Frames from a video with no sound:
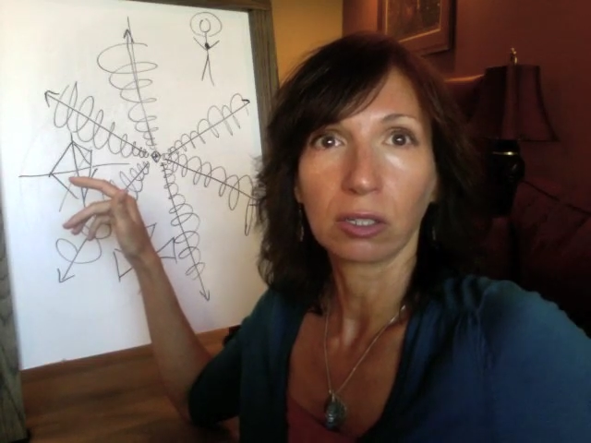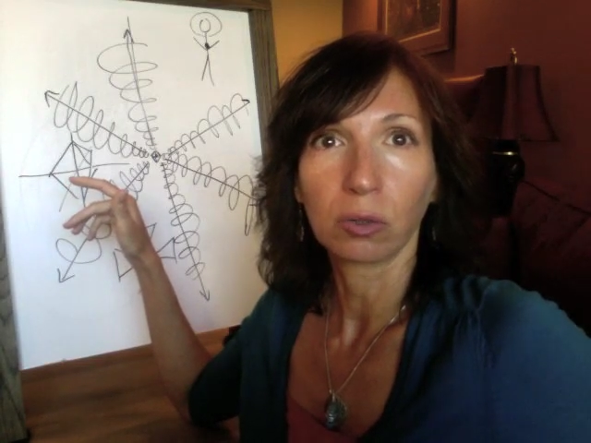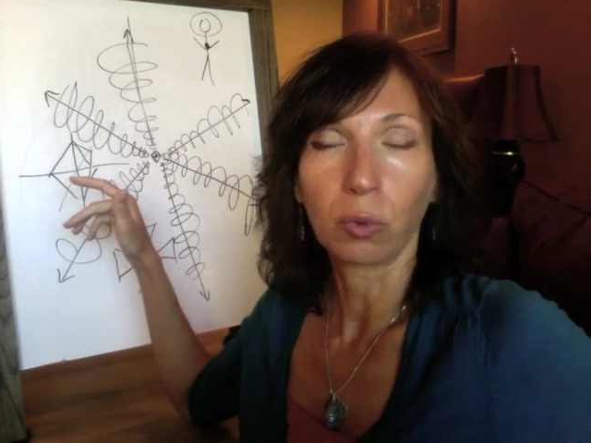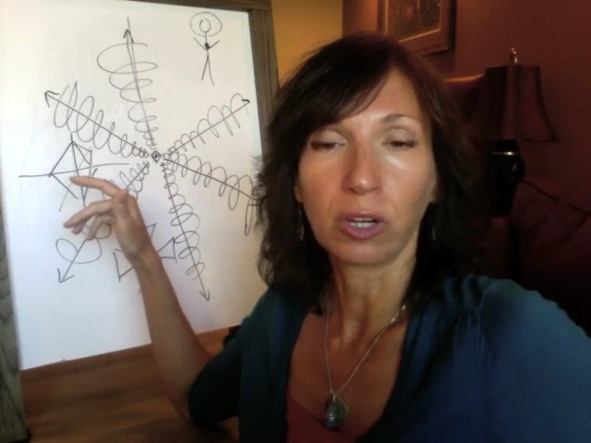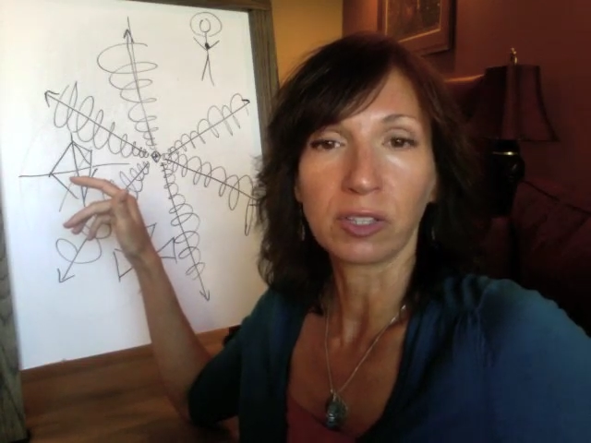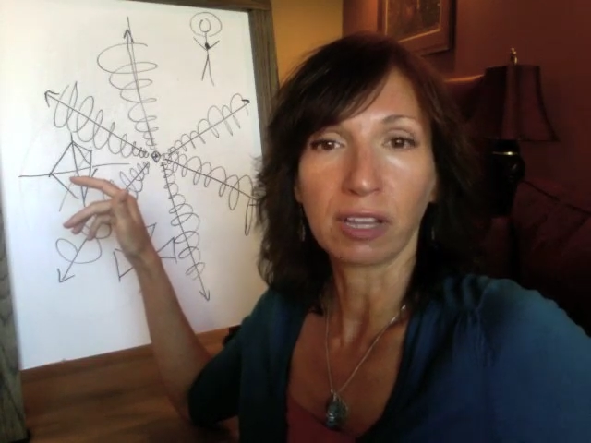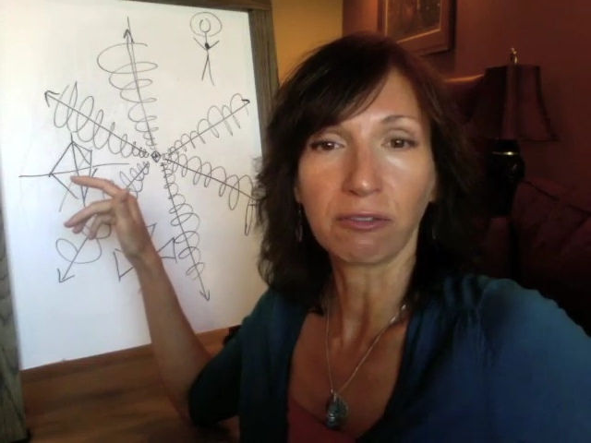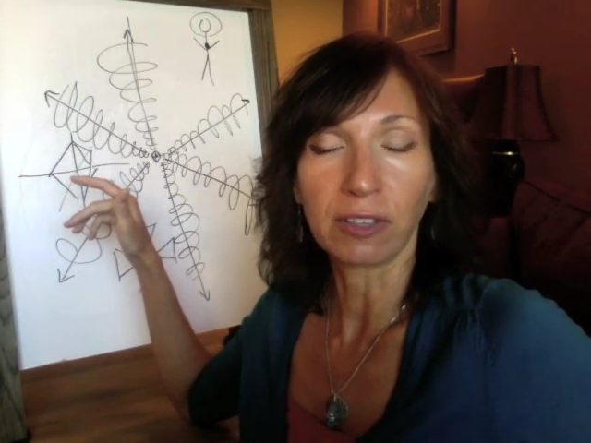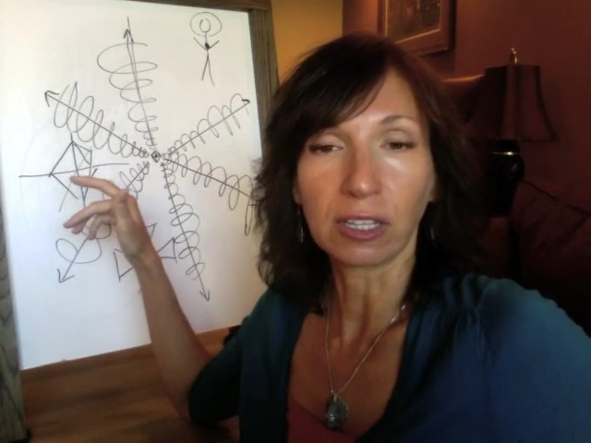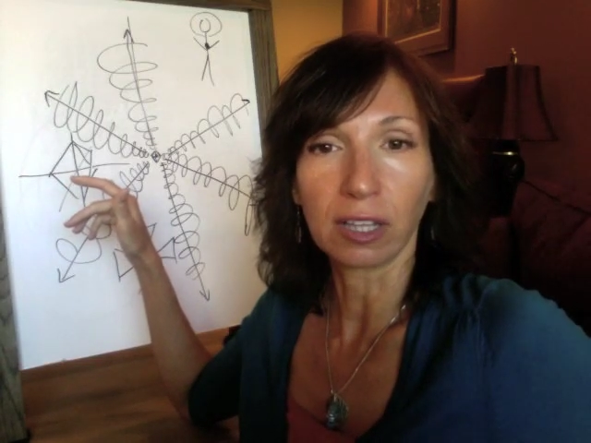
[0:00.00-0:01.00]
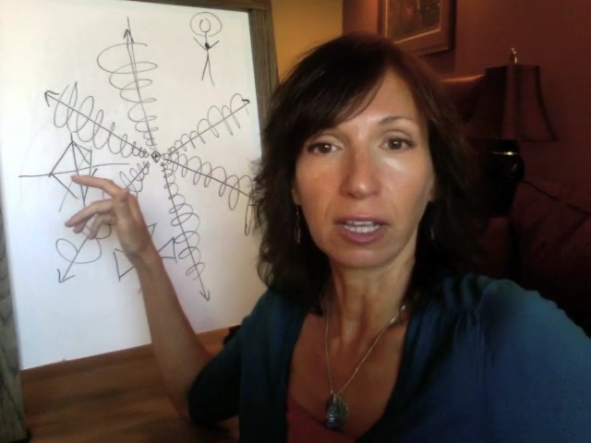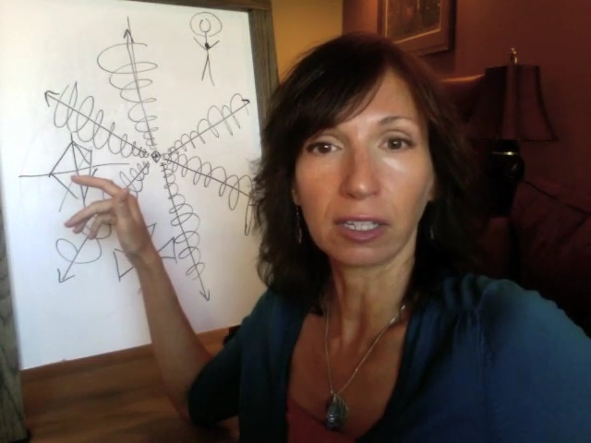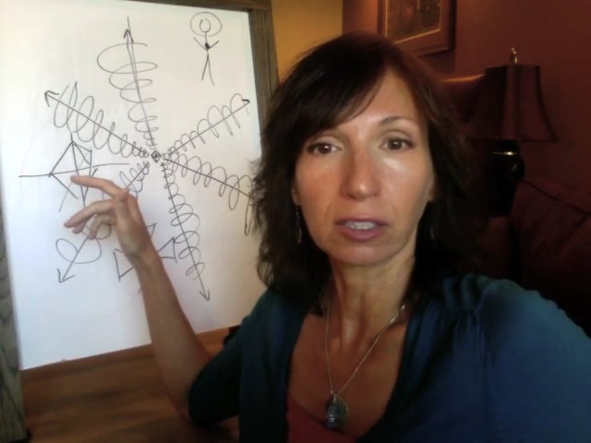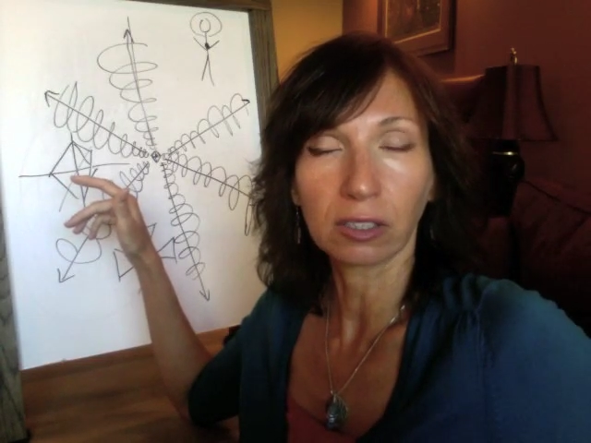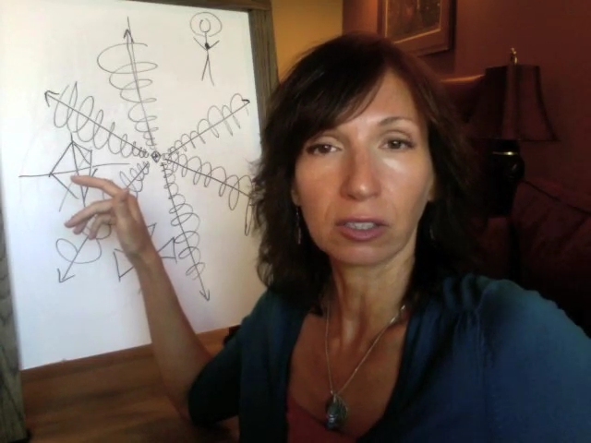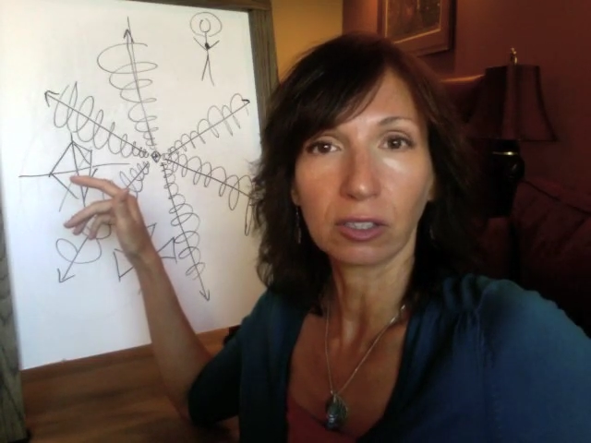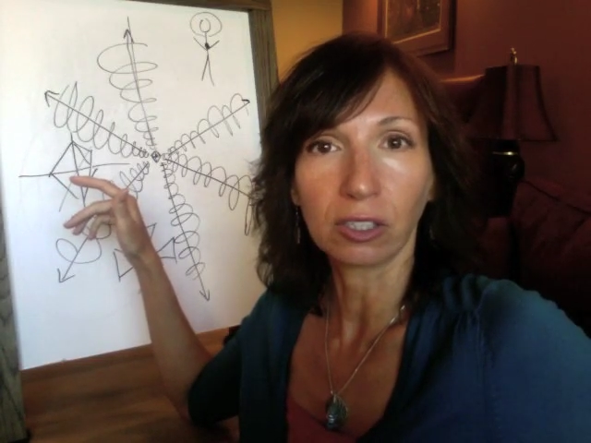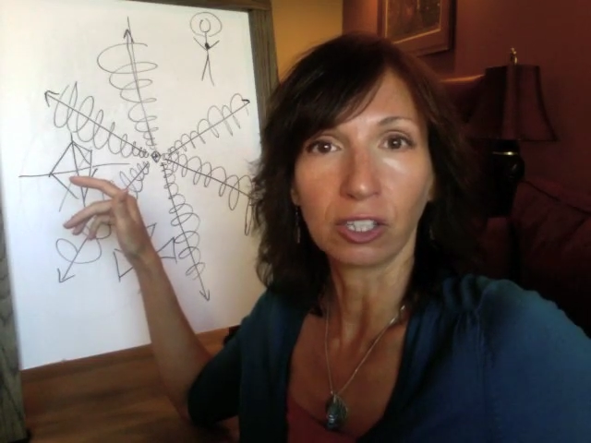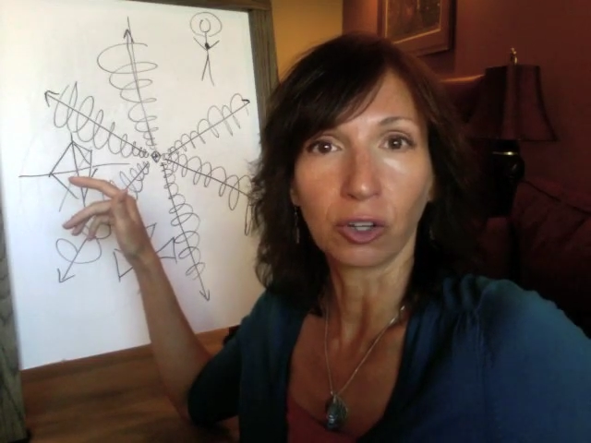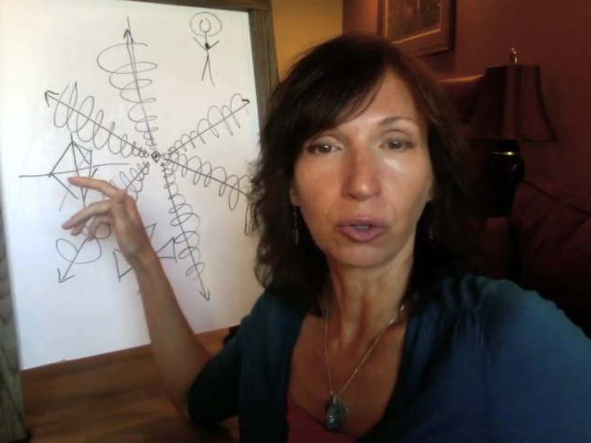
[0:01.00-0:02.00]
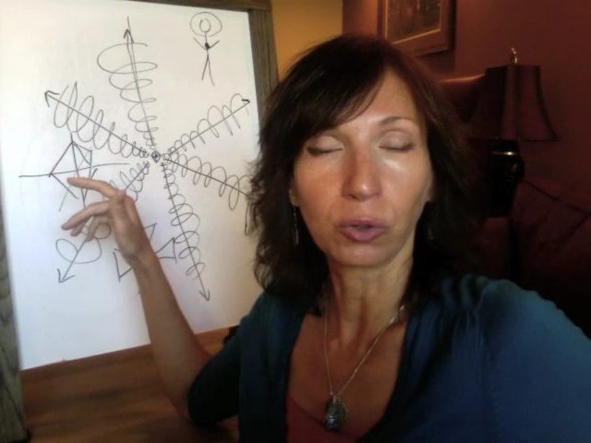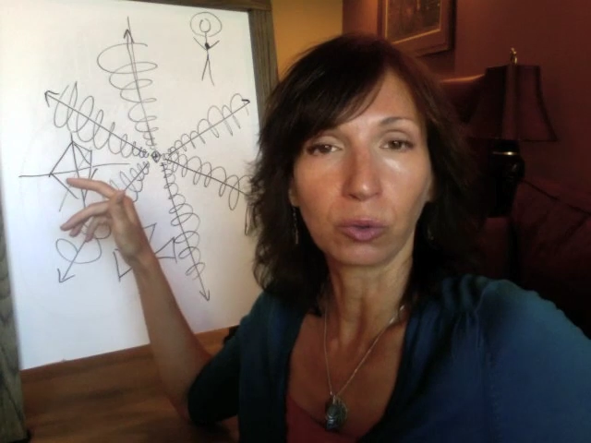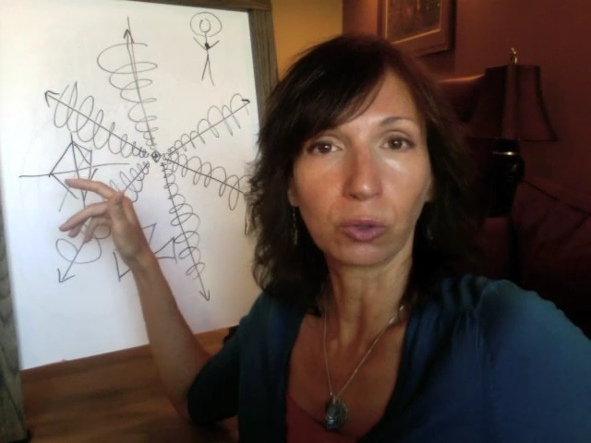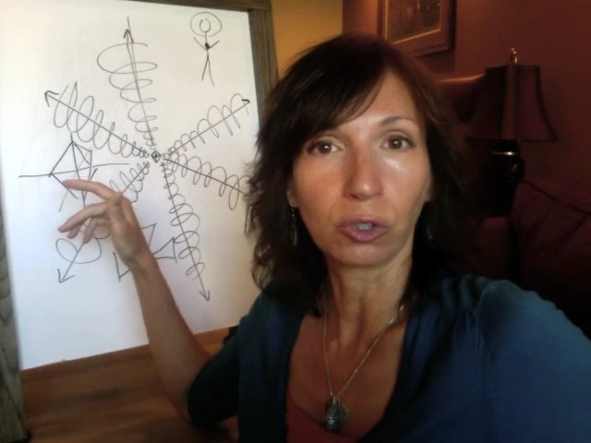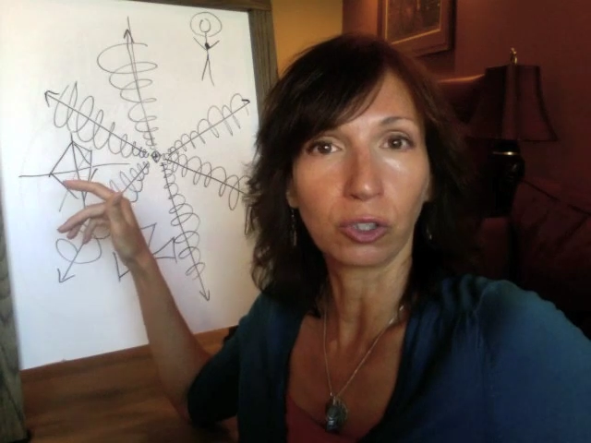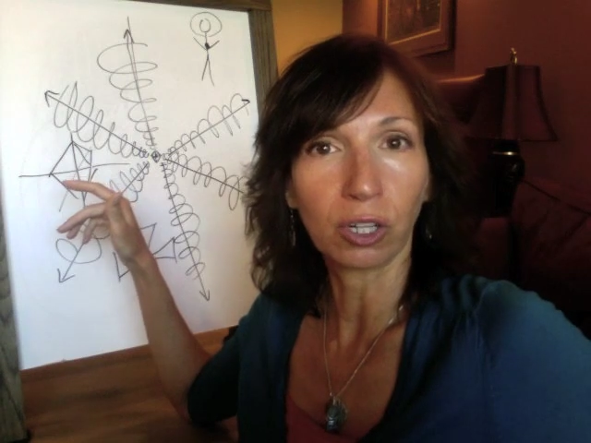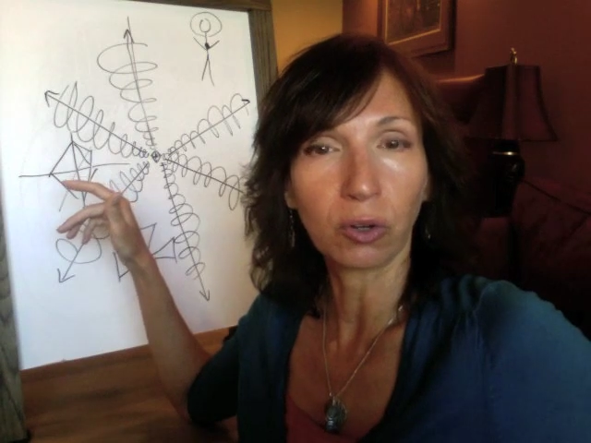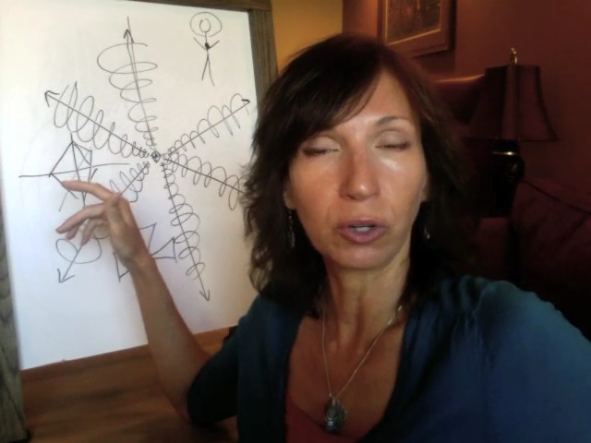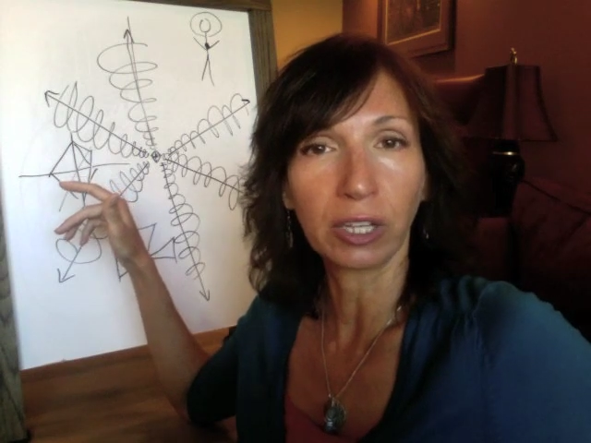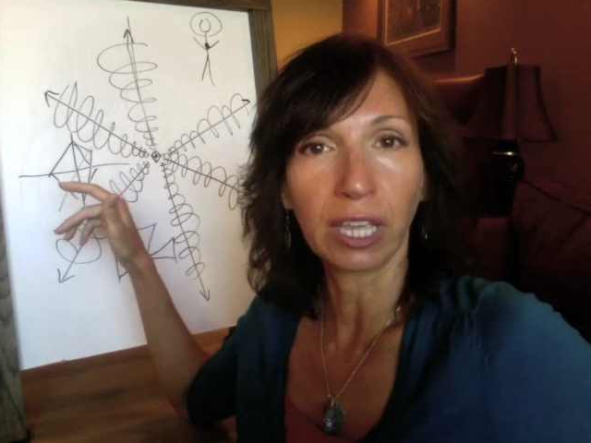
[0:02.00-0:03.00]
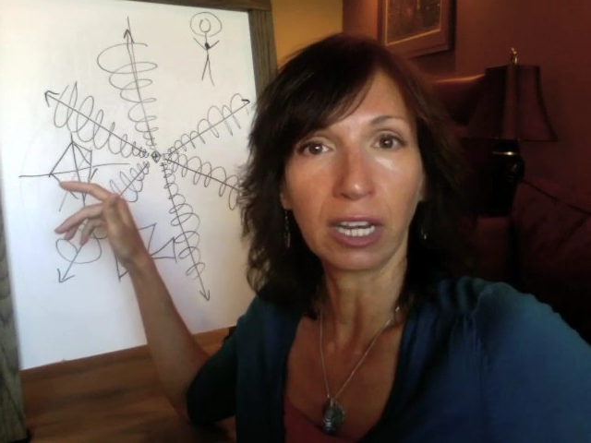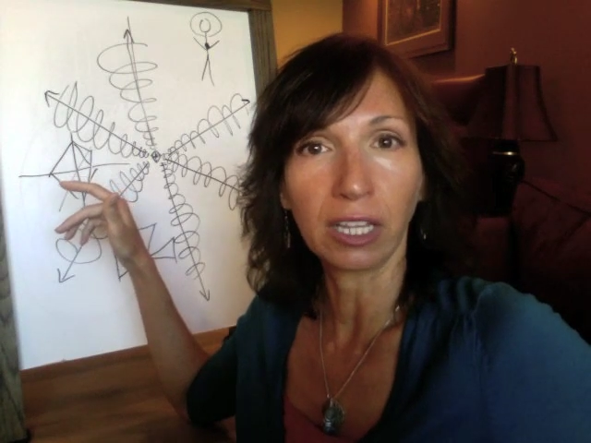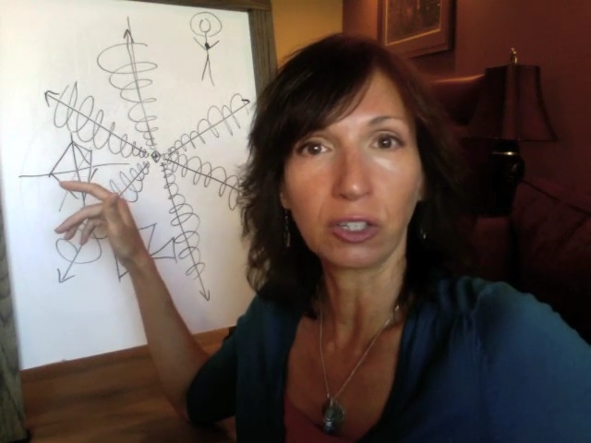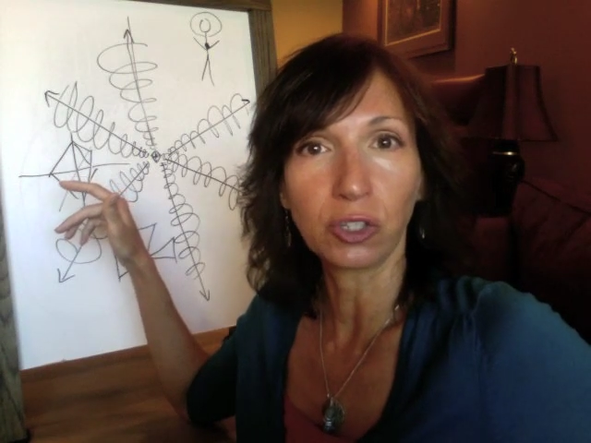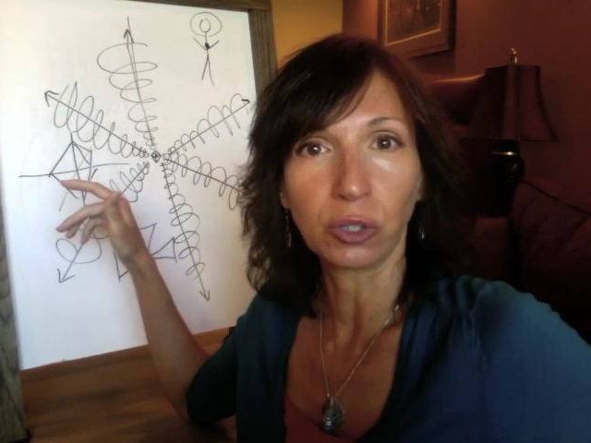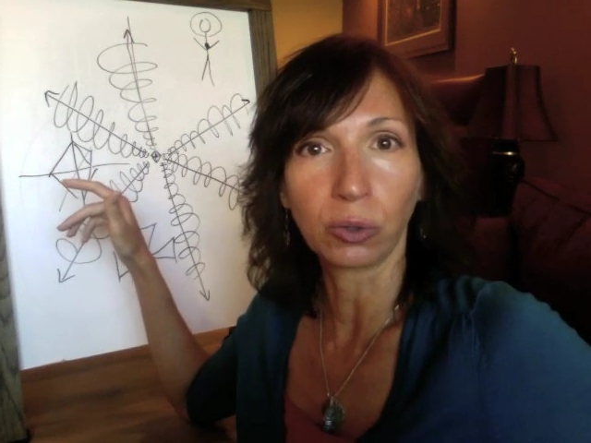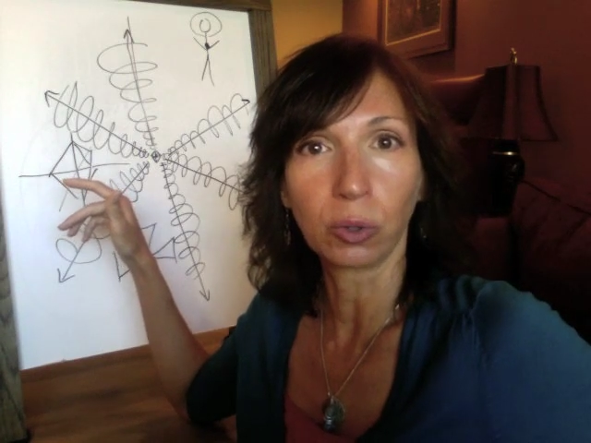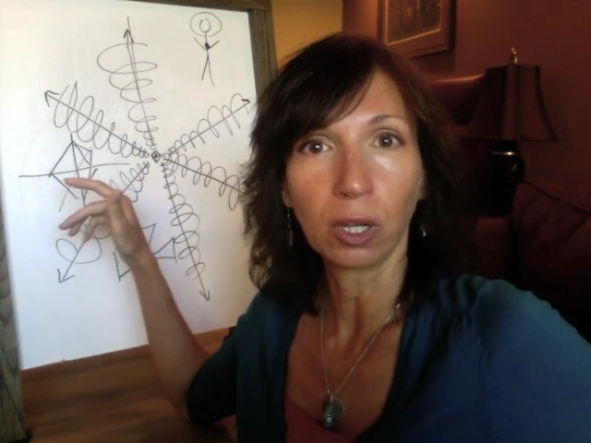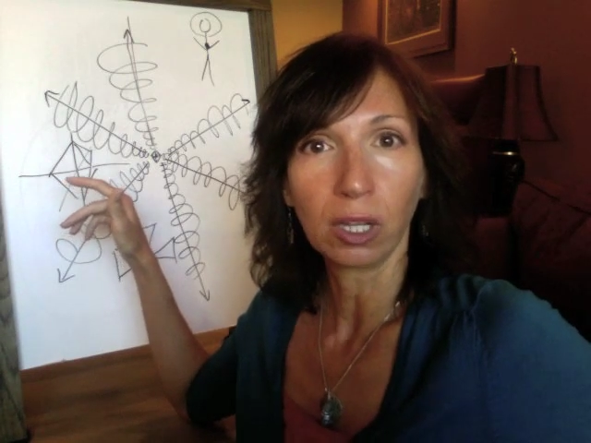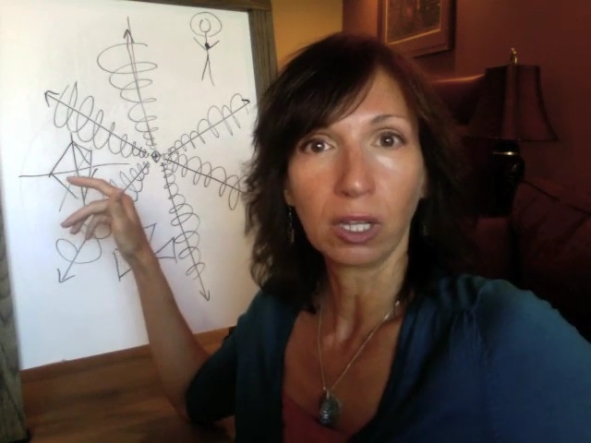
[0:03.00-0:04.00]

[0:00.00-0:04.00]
What does that feel like? You know, you're you're not going to get into